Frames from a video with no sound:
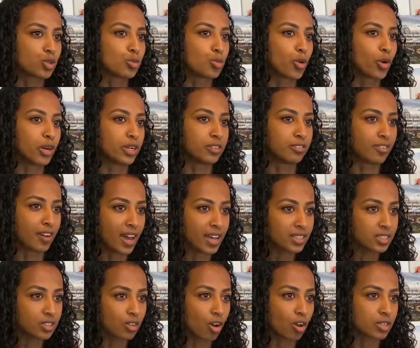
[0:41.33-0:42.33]
more
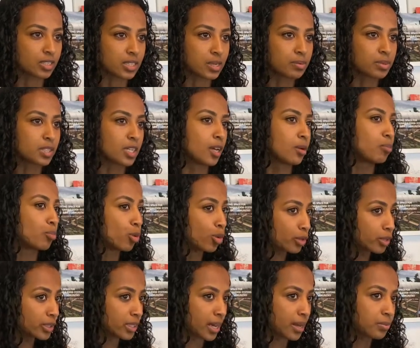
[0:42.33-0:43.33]
advanced concepts and
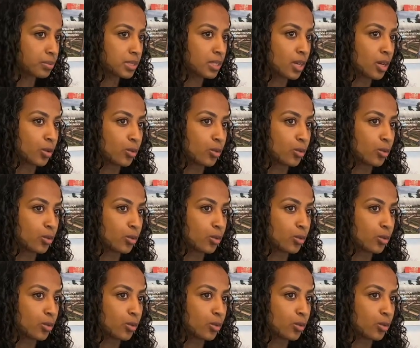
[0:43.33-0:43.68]
prototypes